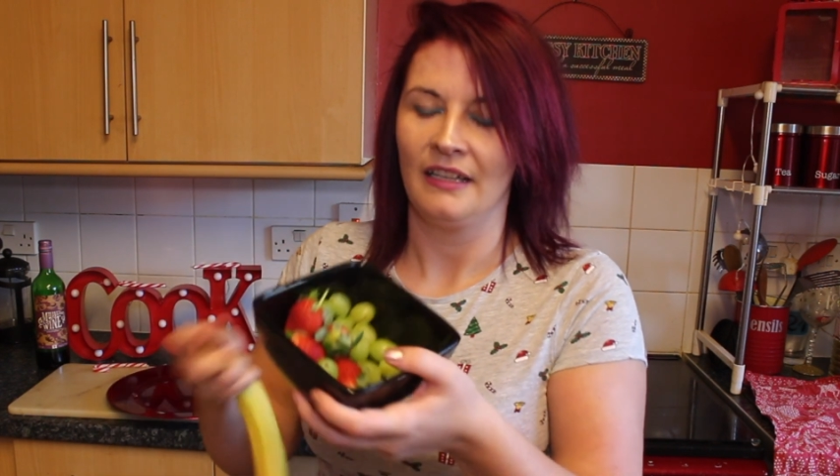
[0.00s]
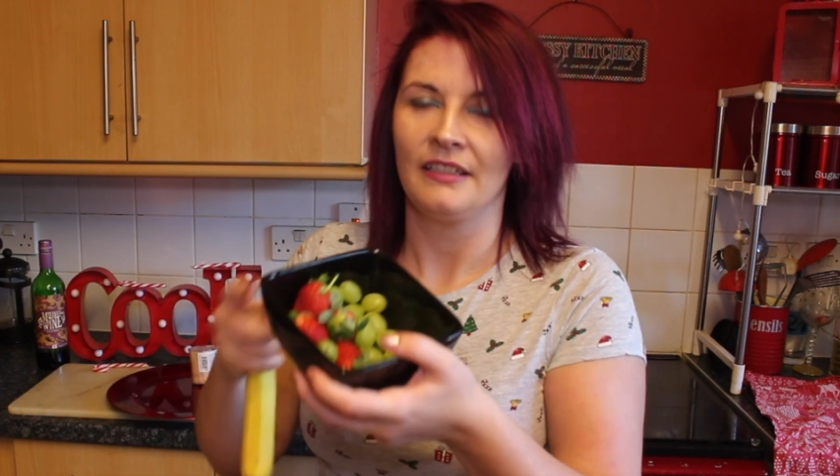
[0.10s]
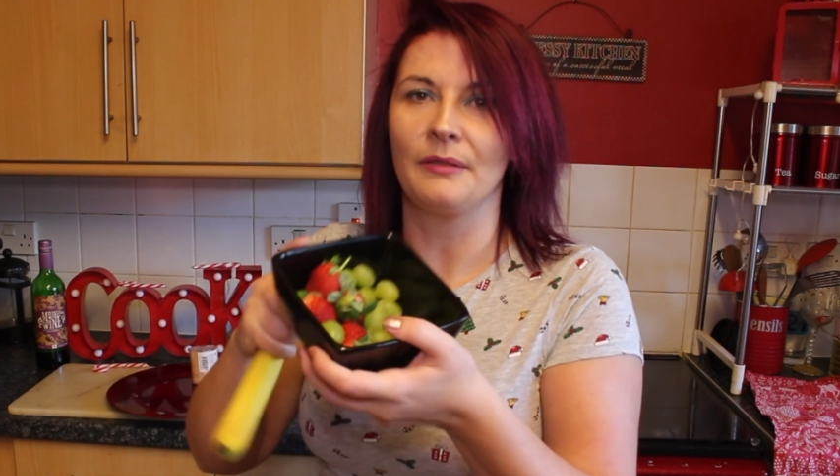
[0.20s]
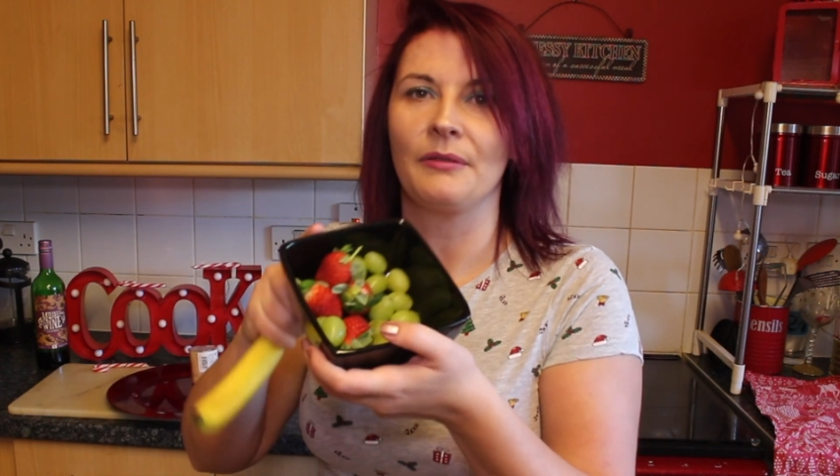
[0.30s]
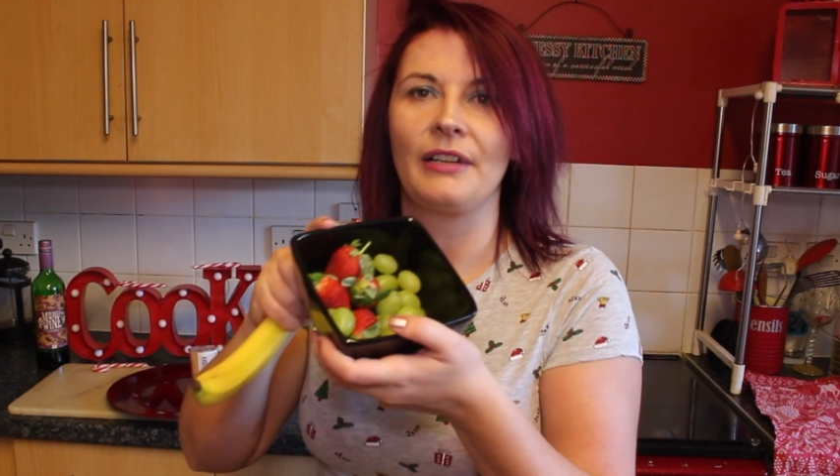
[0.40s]

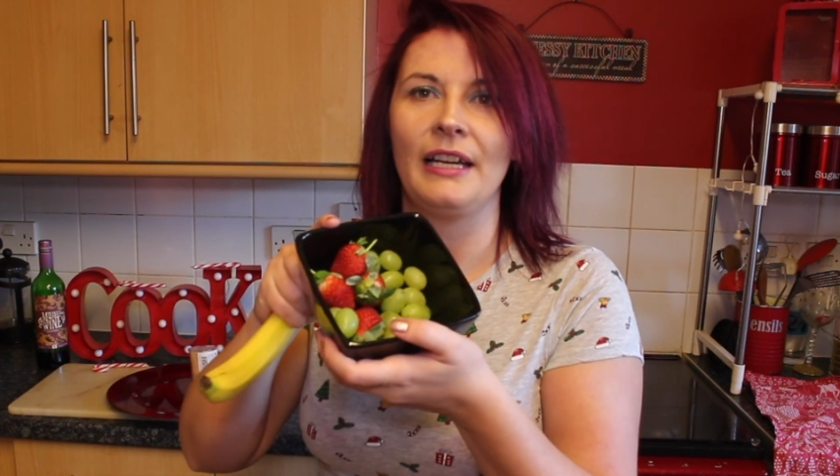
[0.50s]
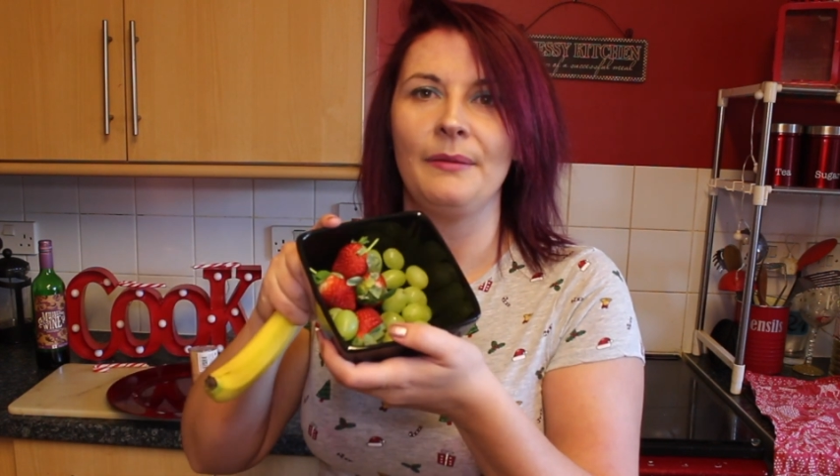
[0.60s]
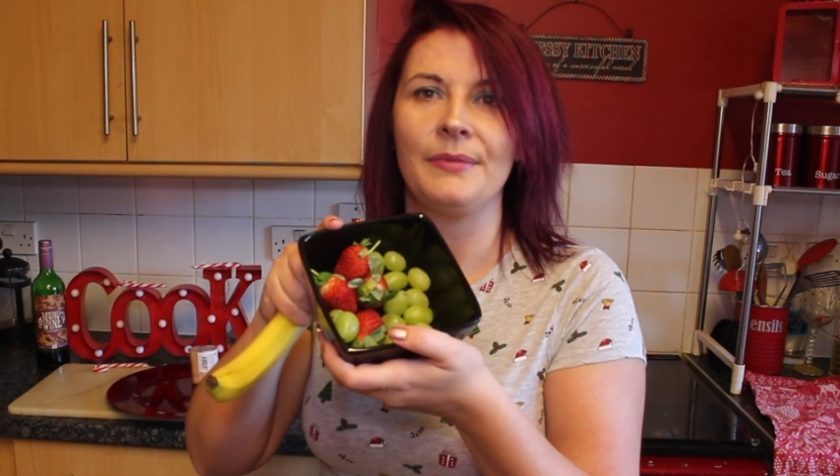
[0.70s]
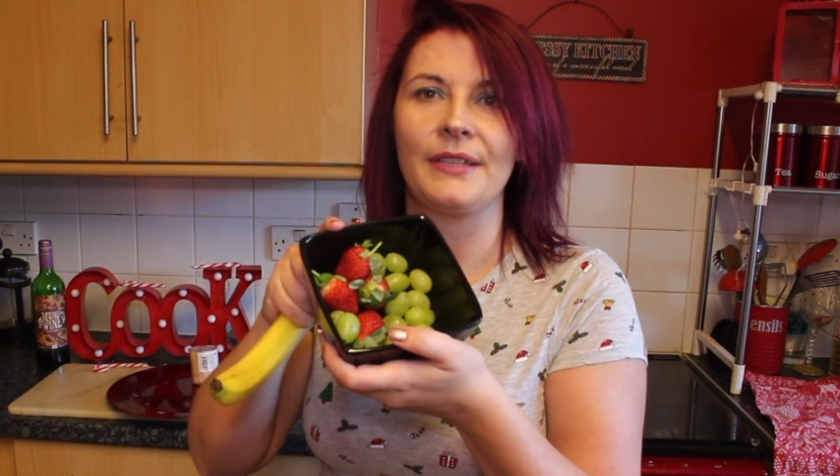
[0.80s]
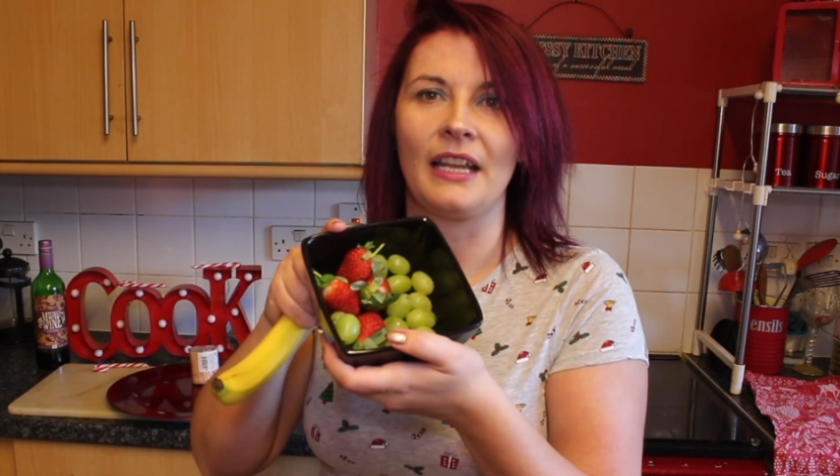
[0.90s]
some
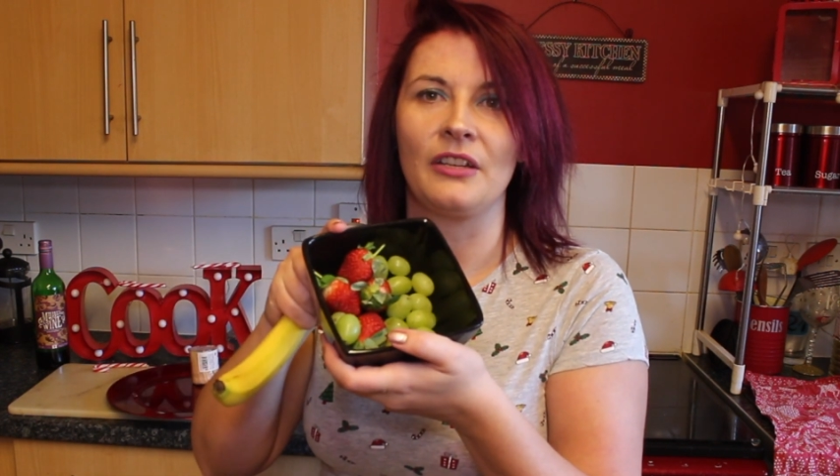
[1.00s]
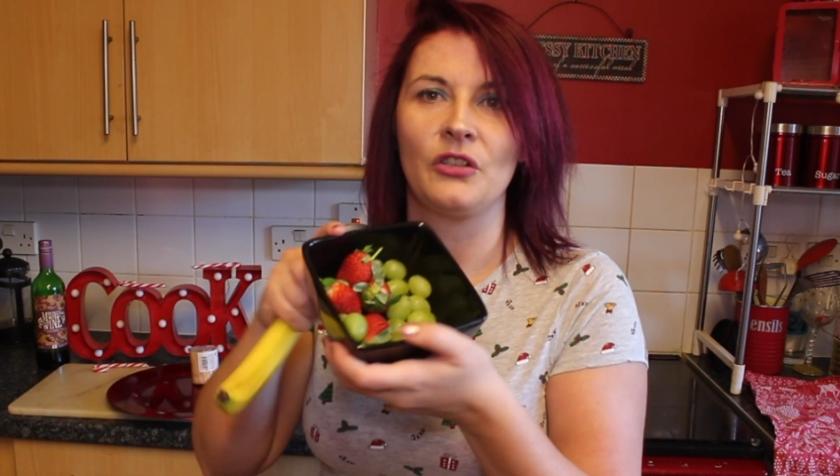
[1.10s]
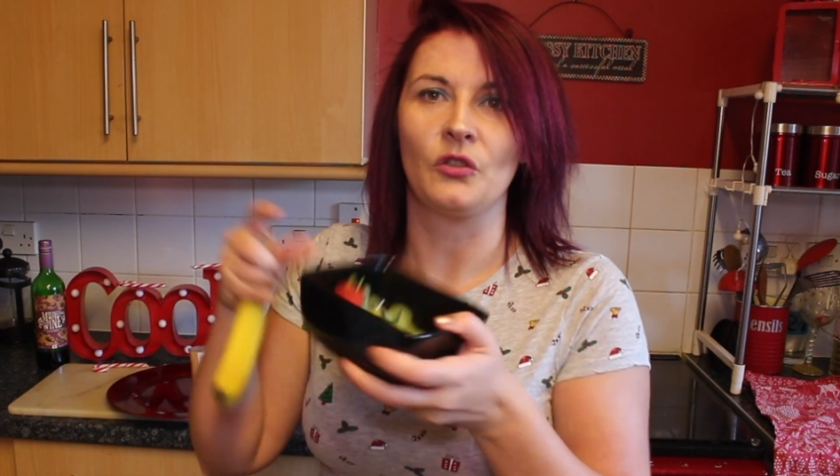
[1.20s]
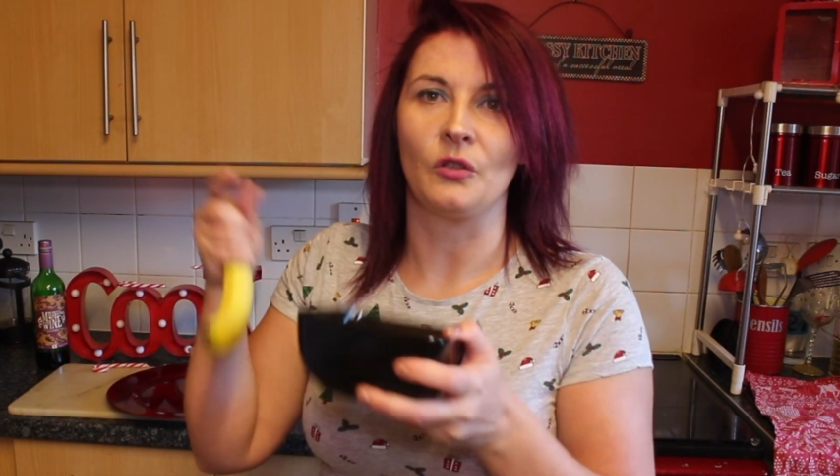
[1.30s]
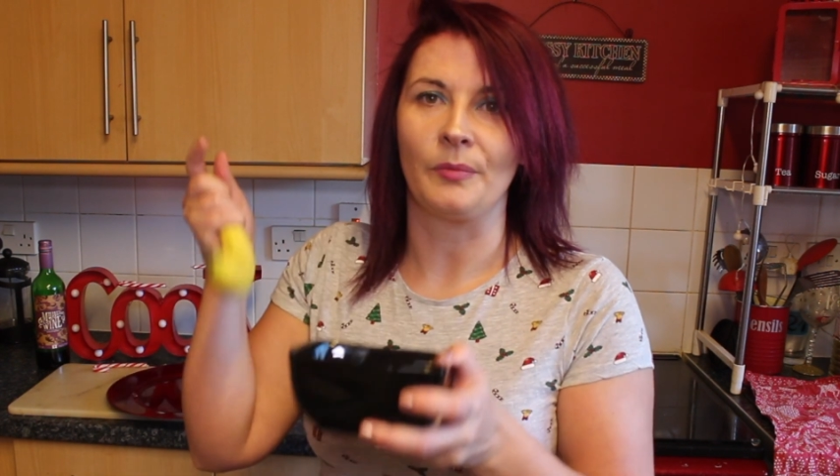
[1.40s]
grapes and
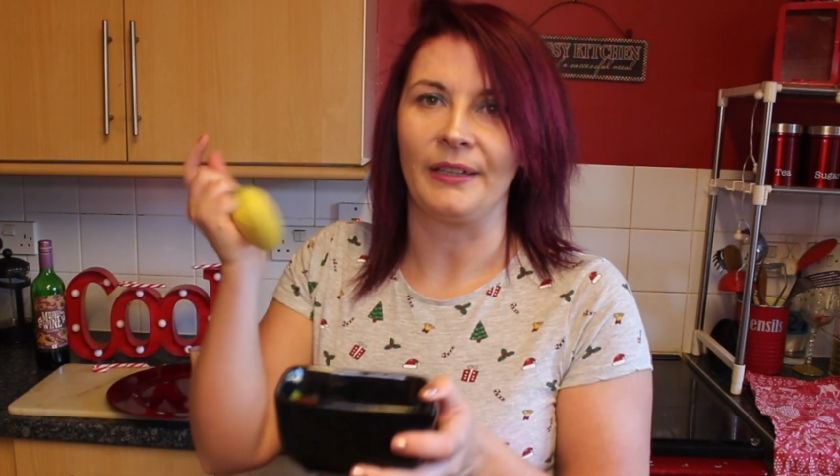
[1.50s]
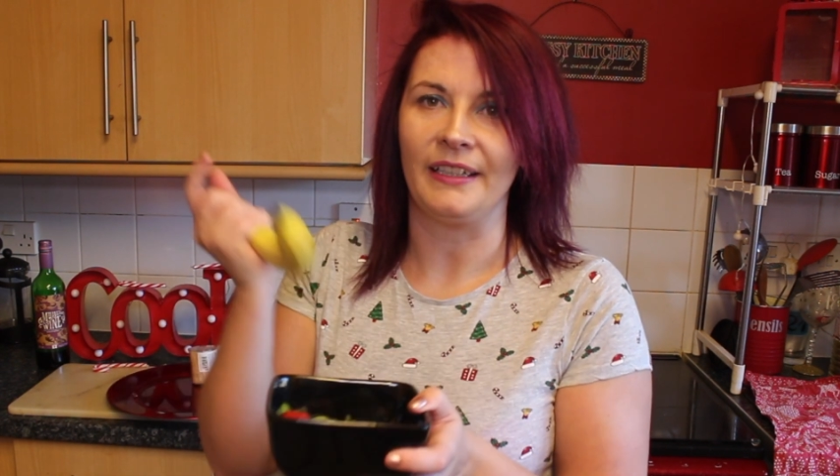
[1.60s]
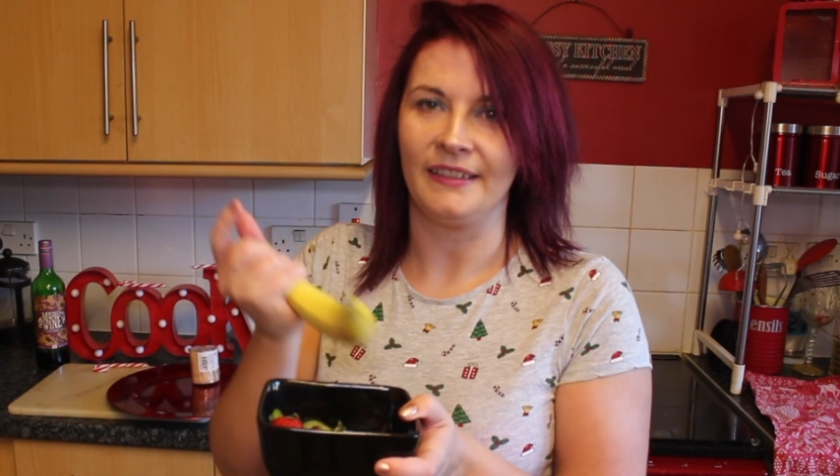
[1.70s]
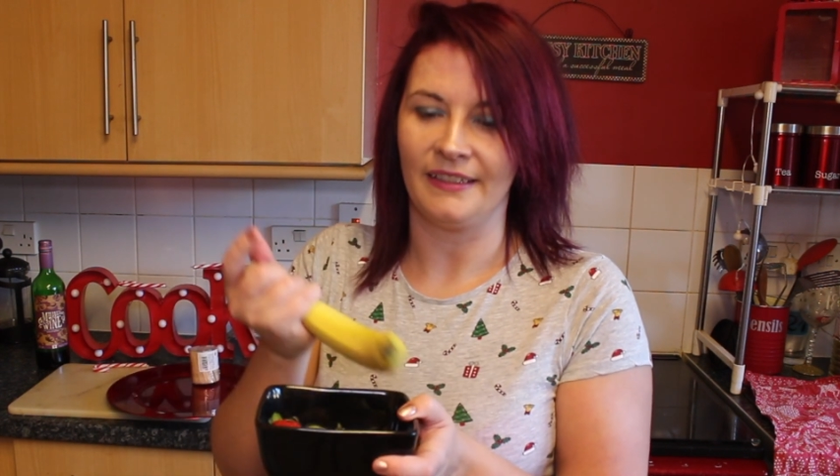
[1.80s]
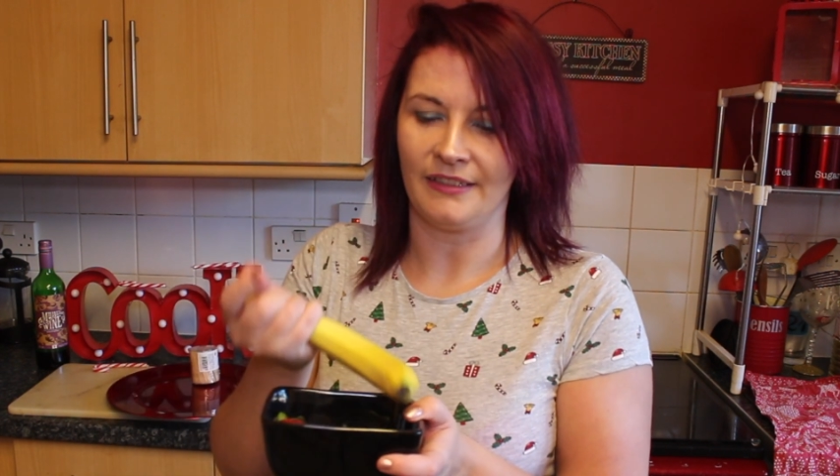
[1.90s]

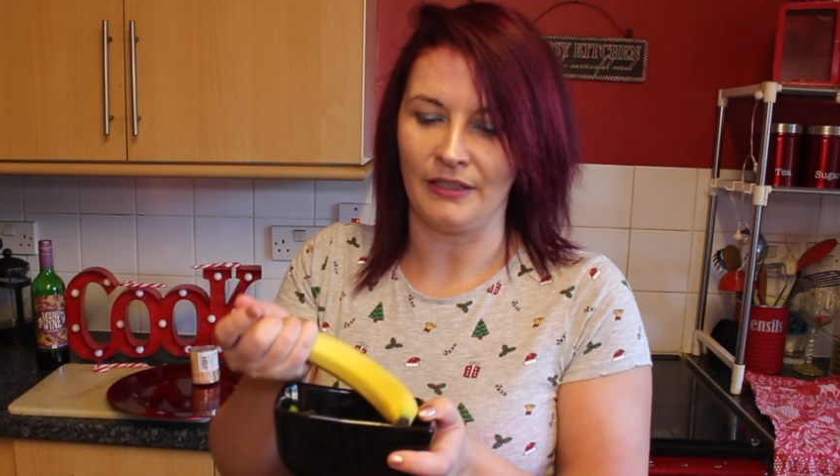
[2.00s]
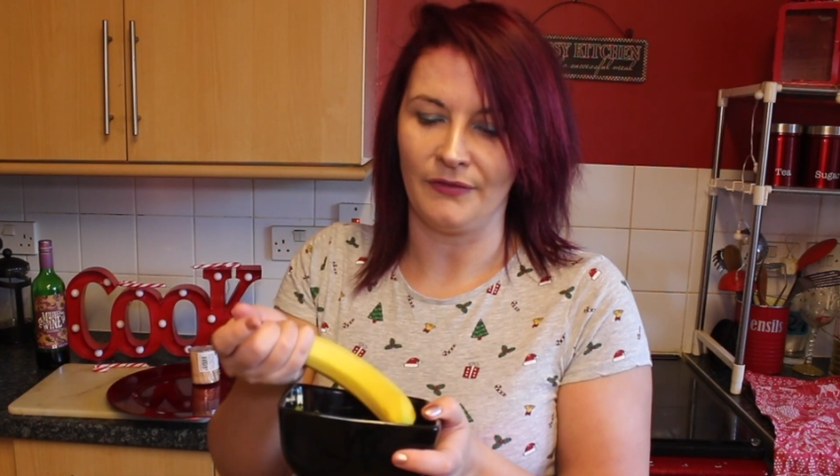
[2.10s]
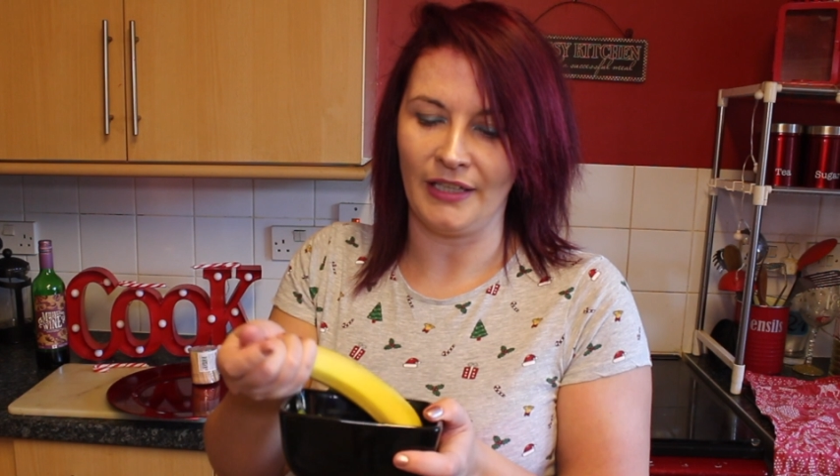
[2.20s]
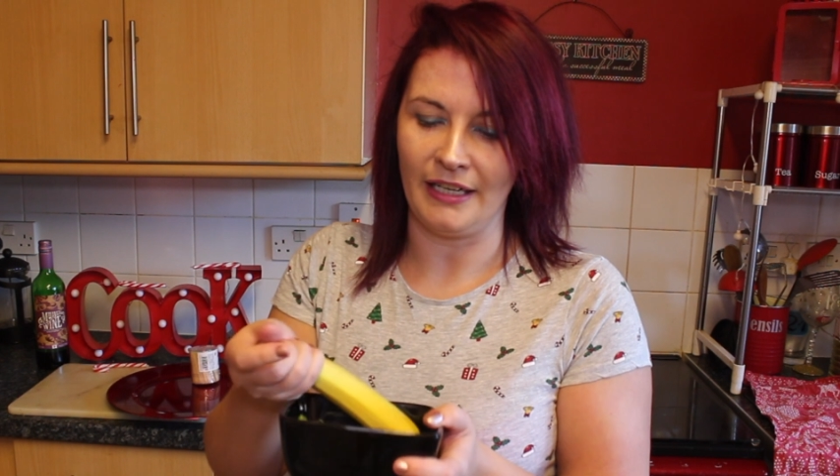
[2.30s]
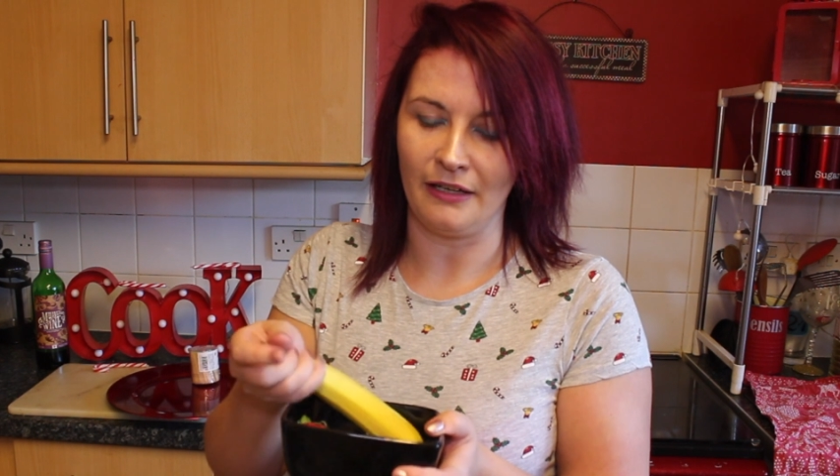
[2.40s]
strawberries, so it's
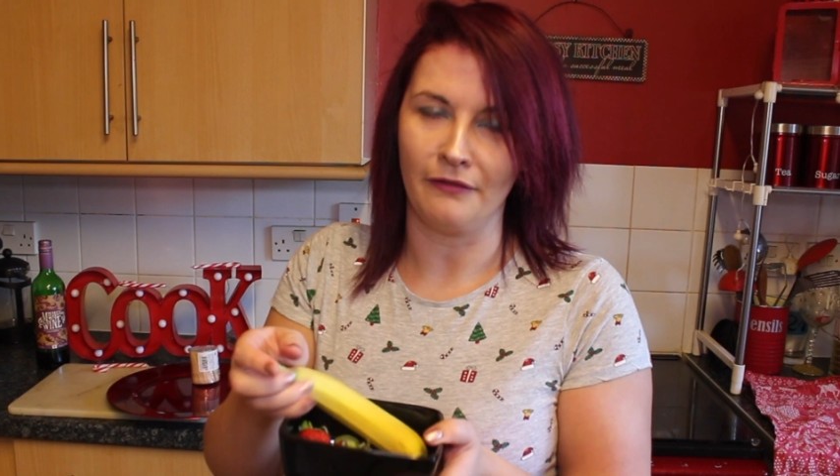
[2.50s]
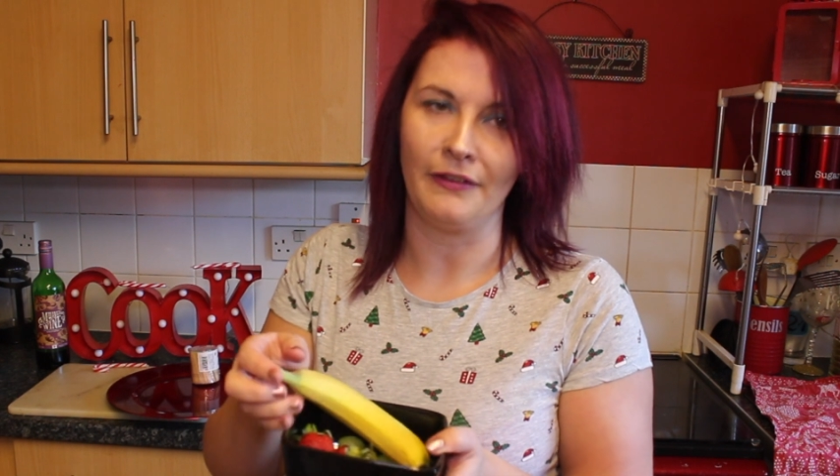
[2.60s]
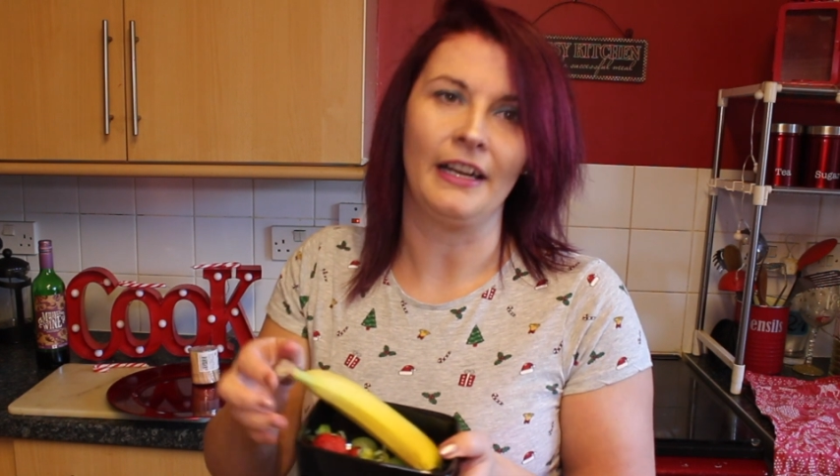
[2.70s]
very healthy.